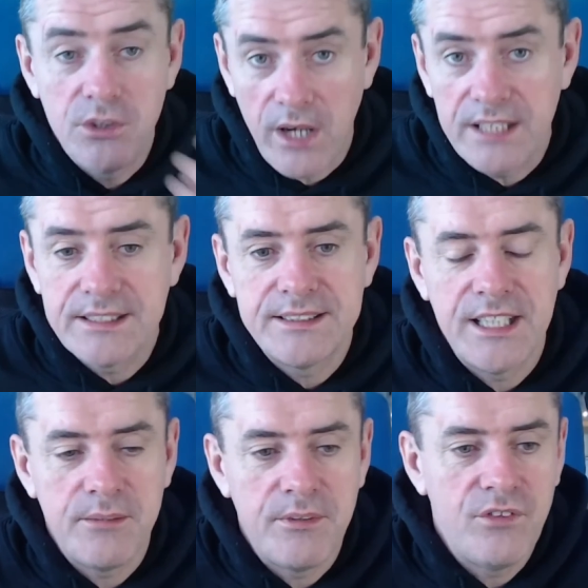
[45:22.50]
as I
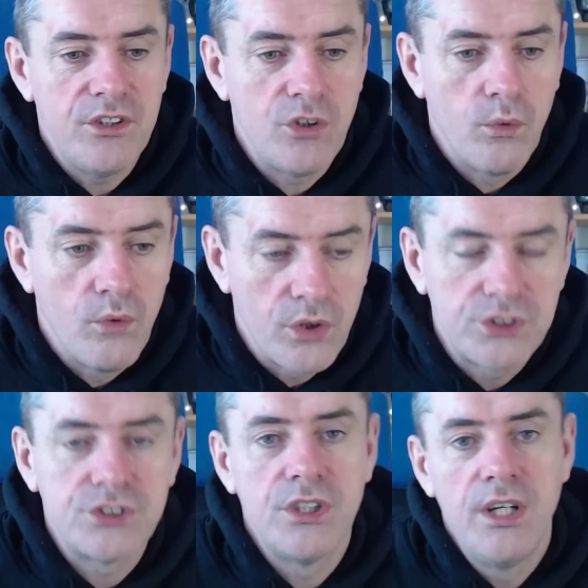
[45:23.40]
said in my video, the
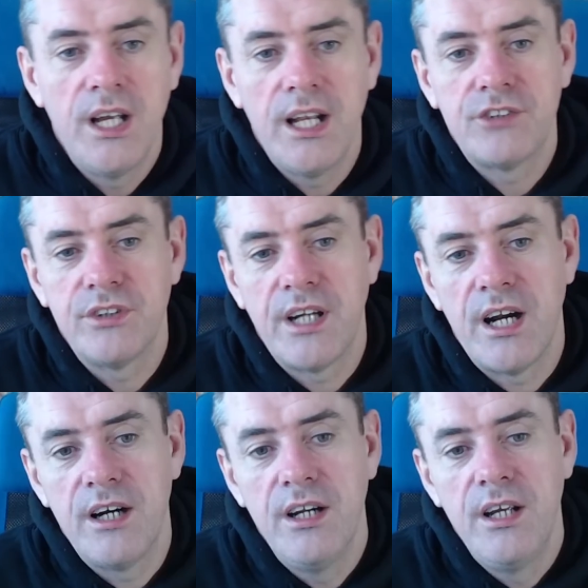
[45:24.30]
worst electric
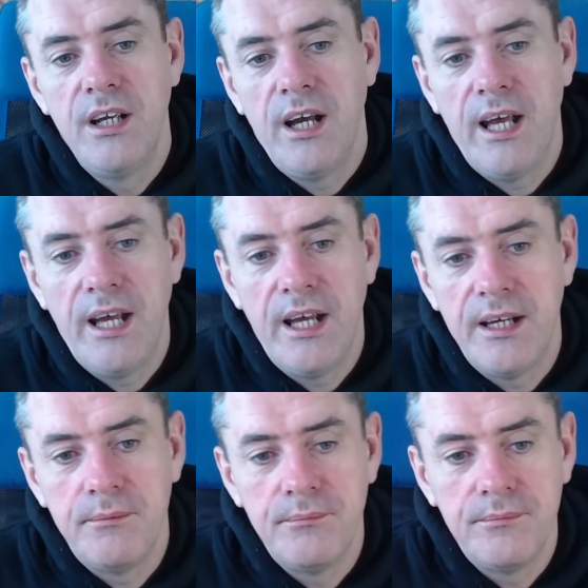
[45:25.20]
car
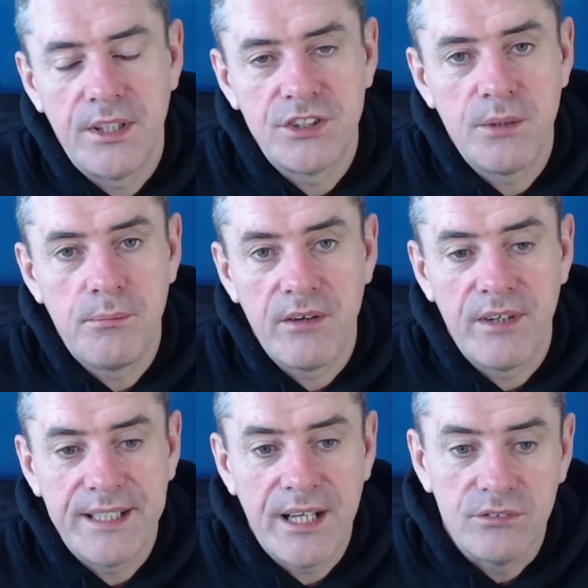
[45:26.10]
that you could buy
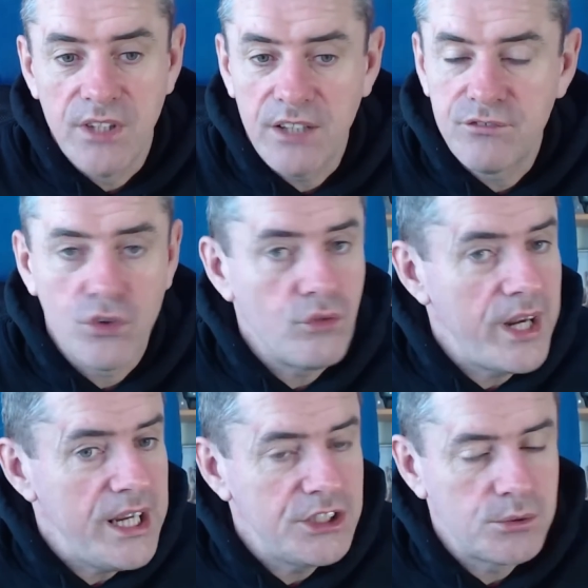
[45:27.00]
right now. Not for
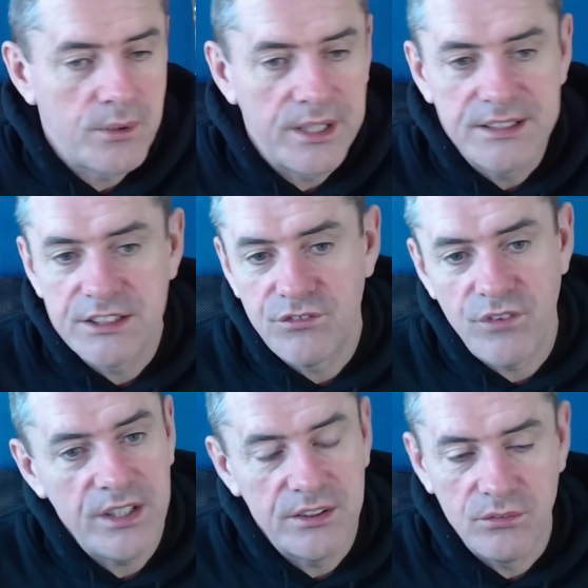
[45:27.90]
range wise, it's
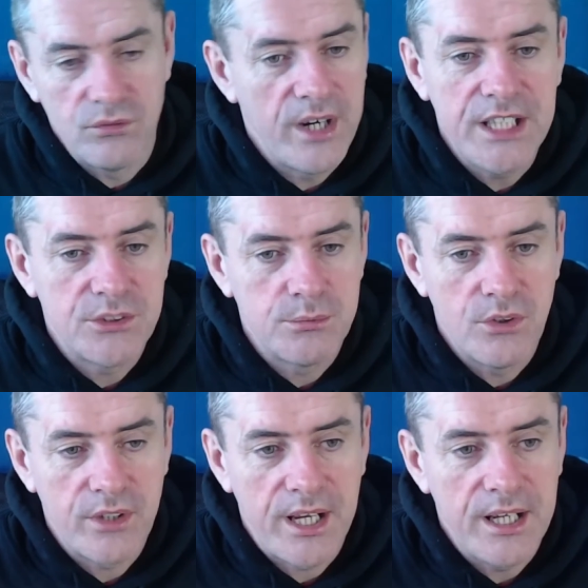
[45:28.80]
fine. The range is
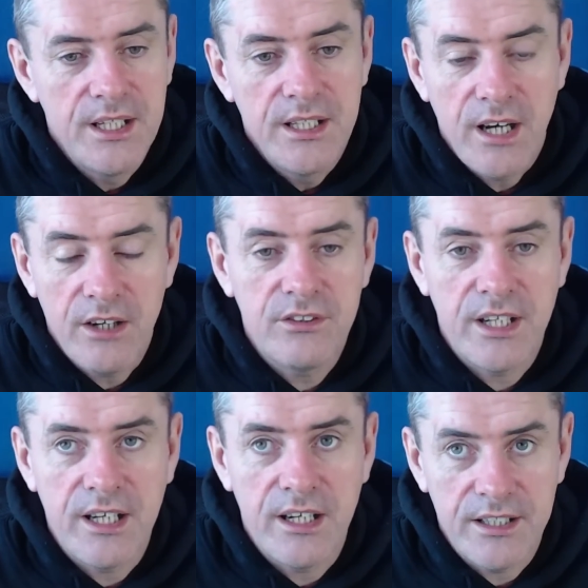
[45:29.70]
okay.
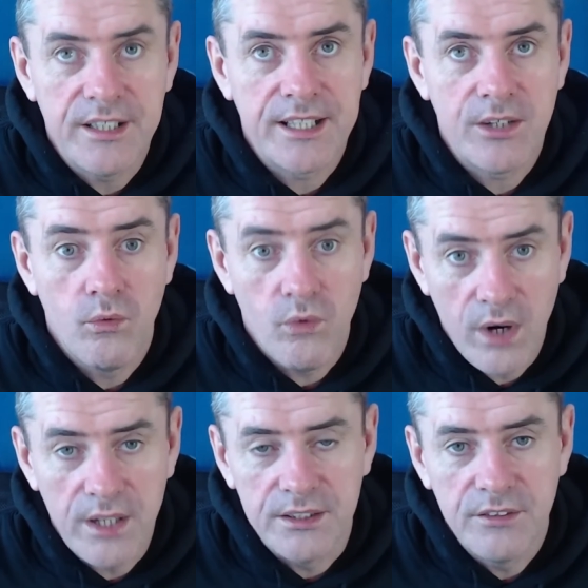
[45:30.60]
Hyundai Ioniq
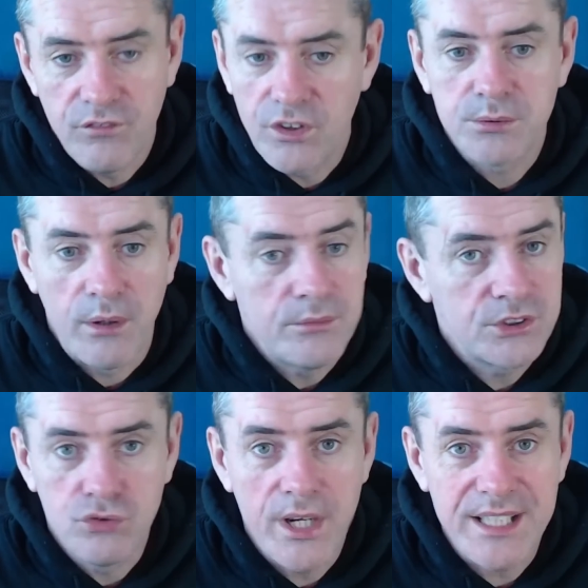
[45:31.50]
1, the first one, was
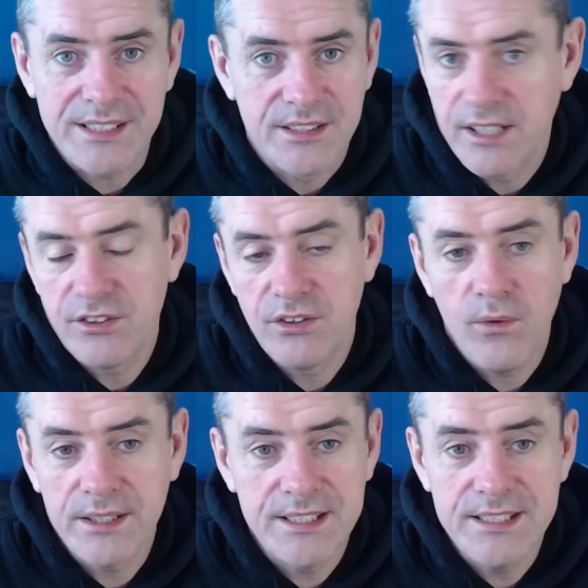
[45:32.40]
great. I don't know
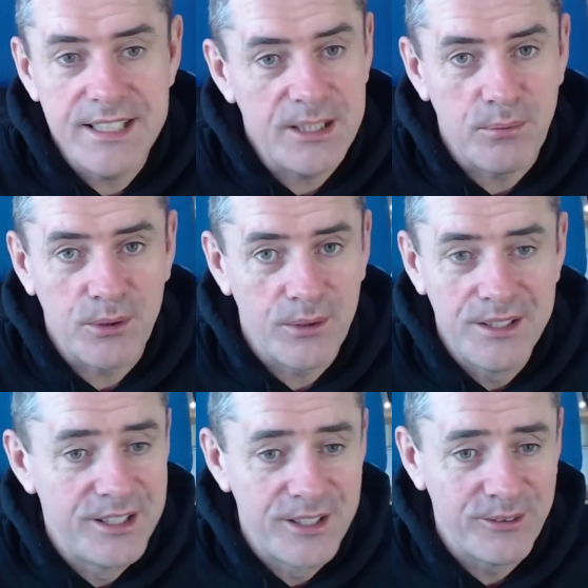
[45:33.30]
what they did between
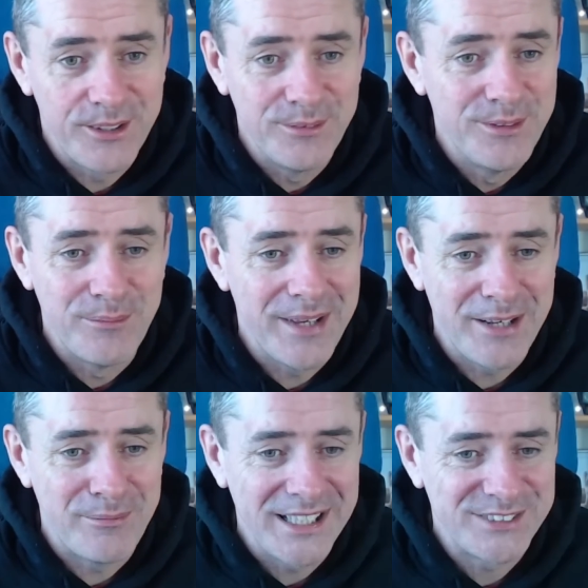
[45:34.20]
the two of them, made
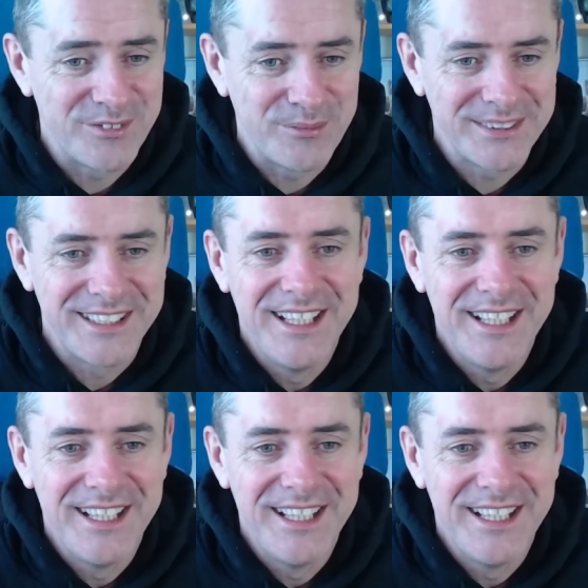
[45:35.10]
a mess of it. But